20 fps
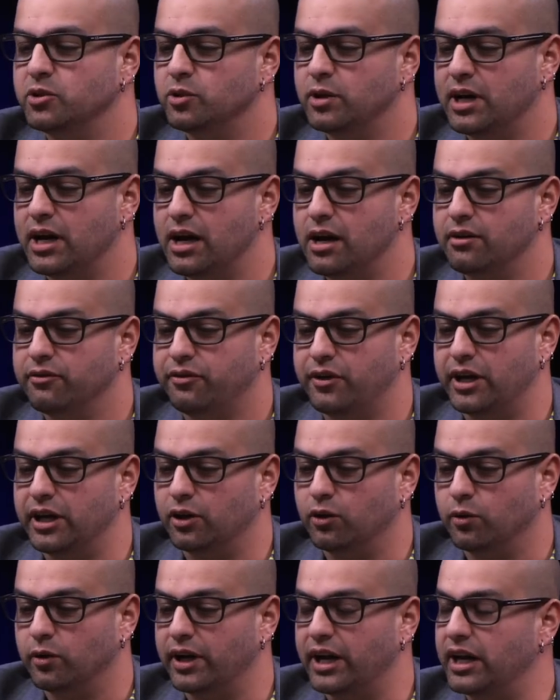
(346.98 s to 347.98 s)
you have a
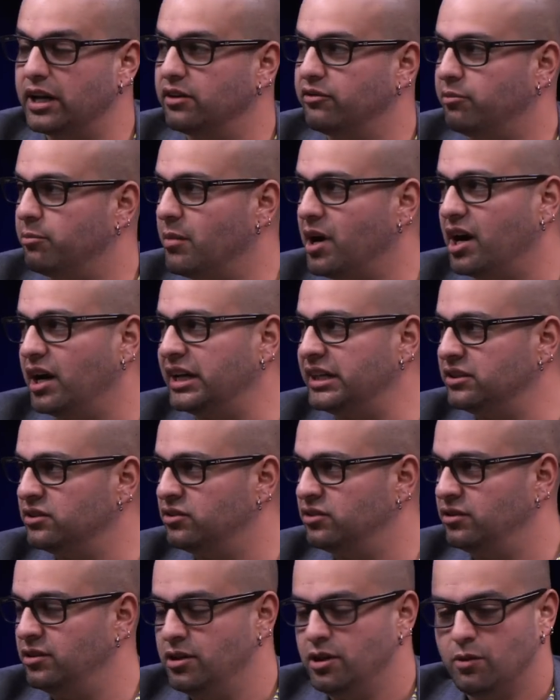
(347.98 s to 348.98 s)
creative mind,
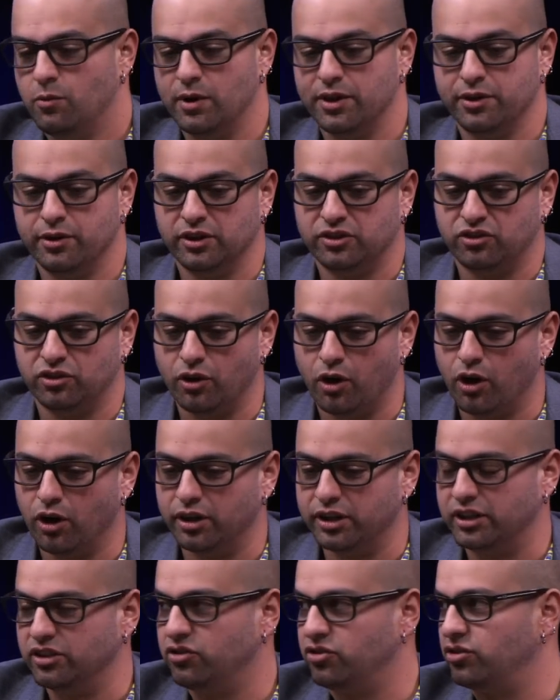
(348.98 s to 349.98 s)
whether it's an
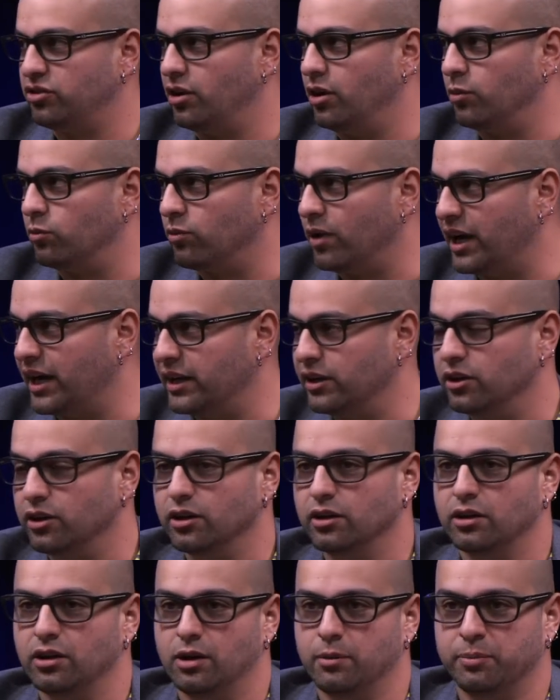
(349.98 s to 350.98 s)
artist, a
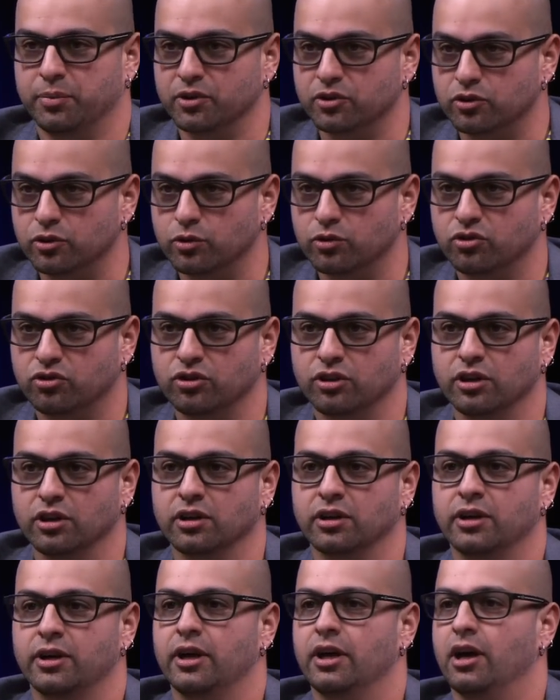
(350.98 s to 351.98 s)
writer, a
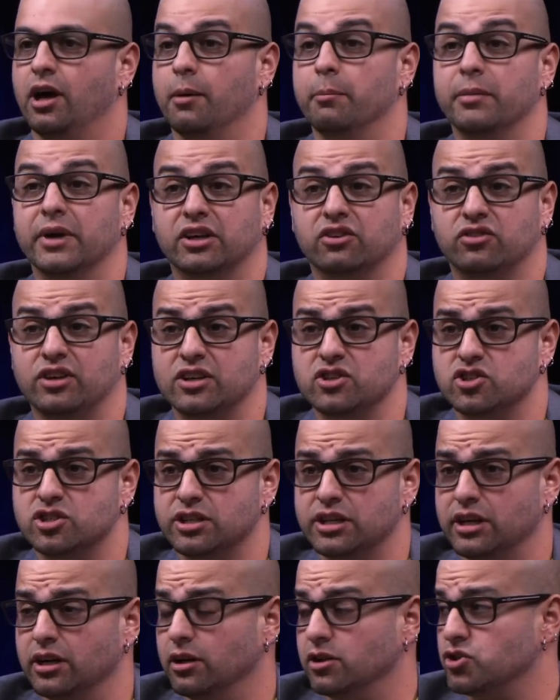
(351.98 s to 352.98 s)
producer, a mix
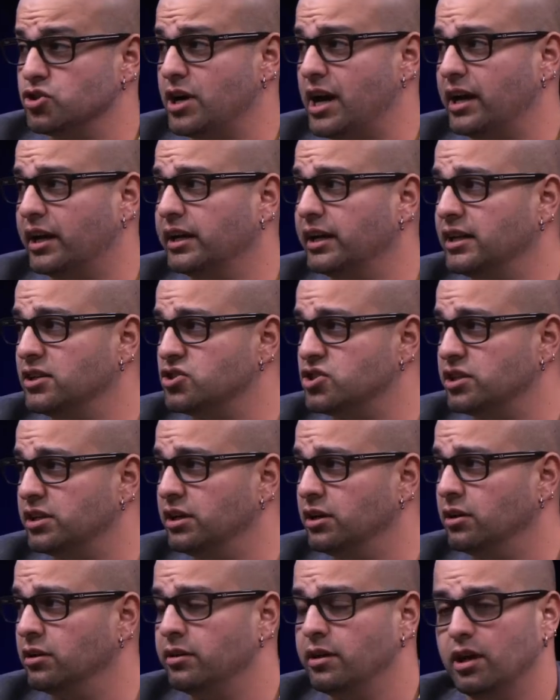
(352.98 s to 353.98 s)
engineer, a tracking
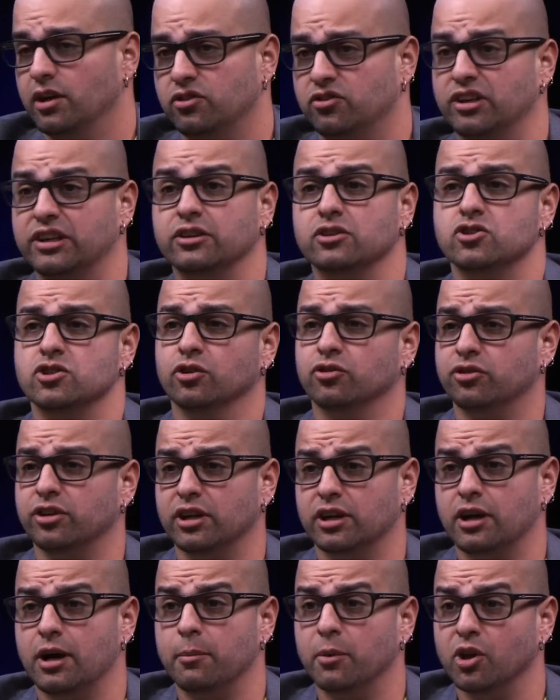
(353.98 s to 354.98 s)
engineer, a signature is going
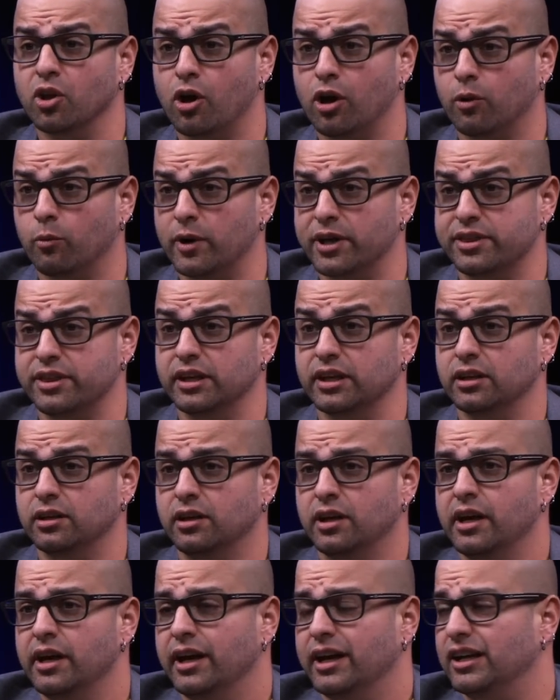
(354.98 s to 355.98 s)
to come along with it.
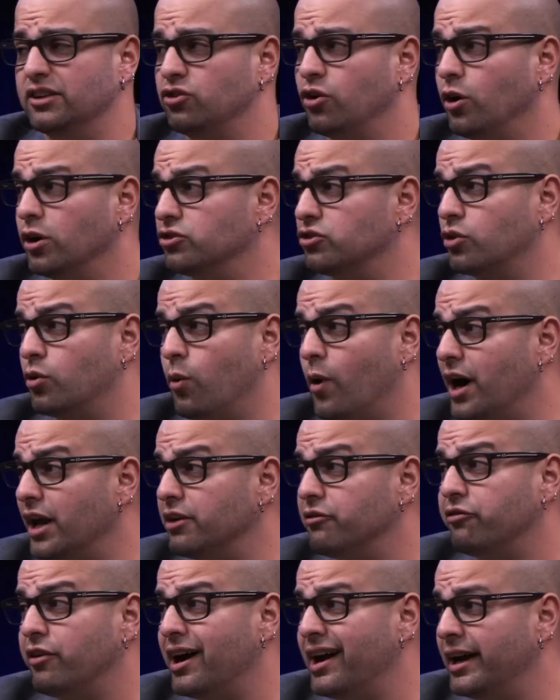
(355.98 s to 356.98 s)
It's hard to
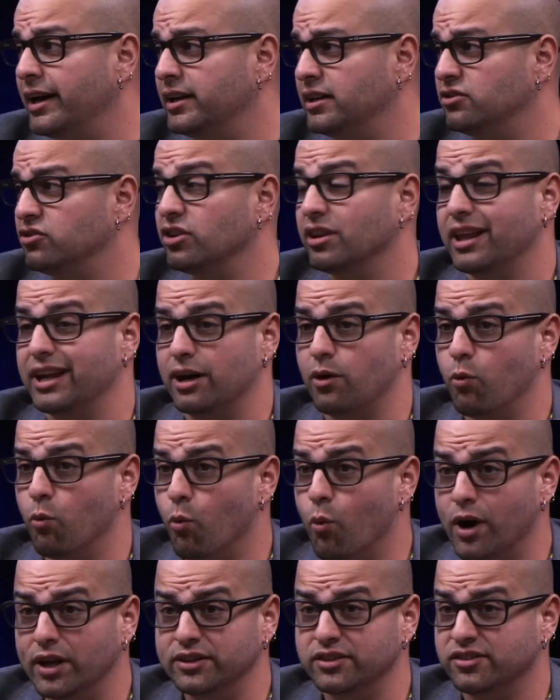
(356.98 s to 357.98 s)
quantify it into like
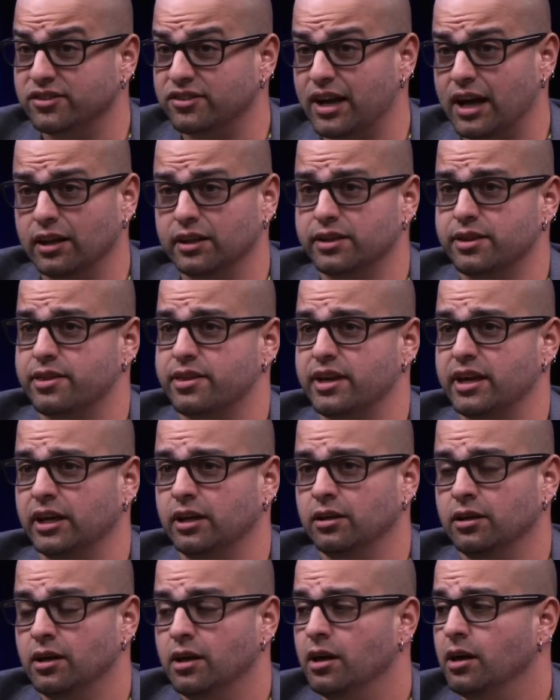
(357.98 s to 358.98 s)
one solid
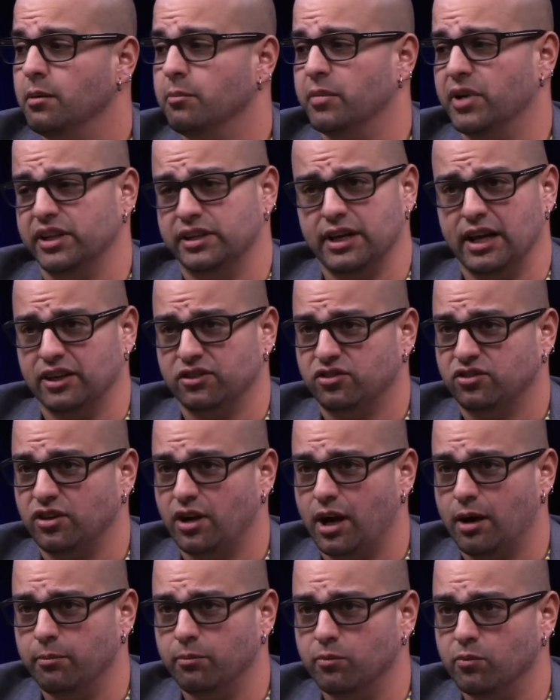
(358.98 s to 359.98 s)
thing, but yes,
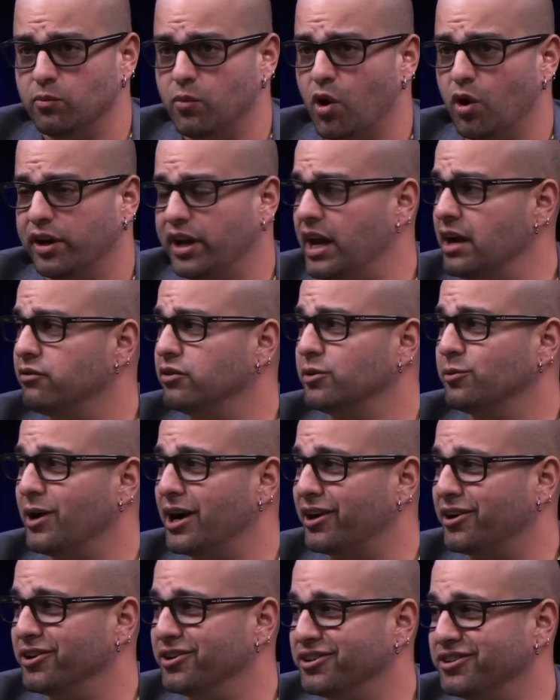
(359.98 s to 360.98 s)
I'm on every
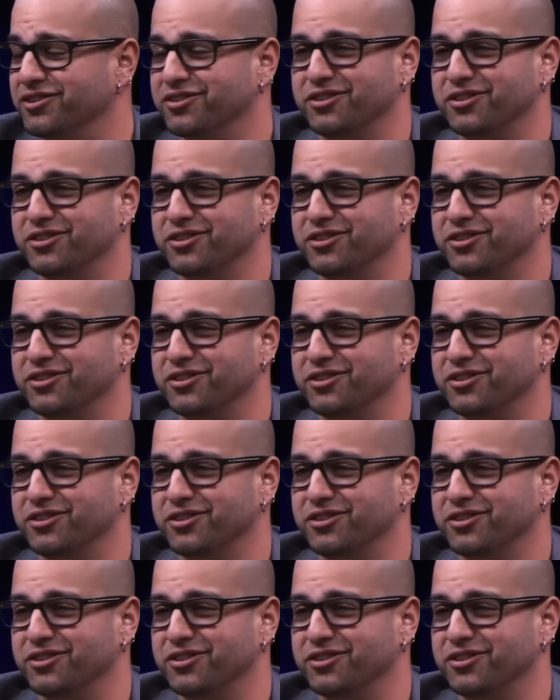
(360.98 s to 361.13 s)
record in